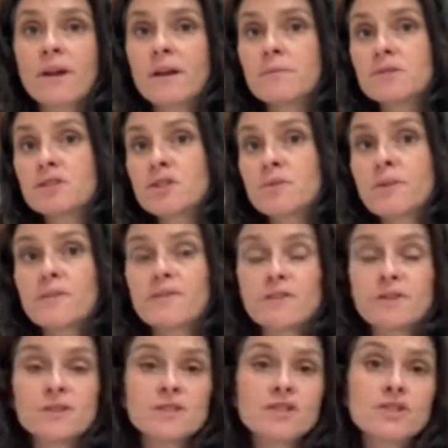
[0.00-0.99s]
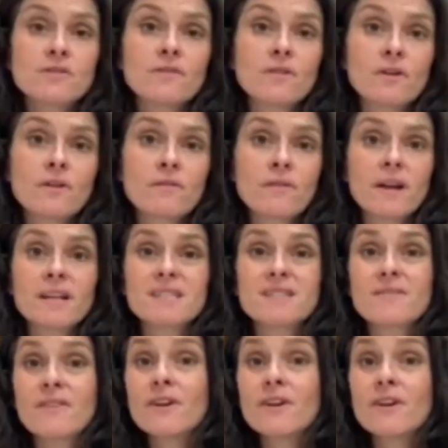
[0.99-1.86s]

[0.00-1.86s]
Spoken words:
to reverse juvenile arthritis very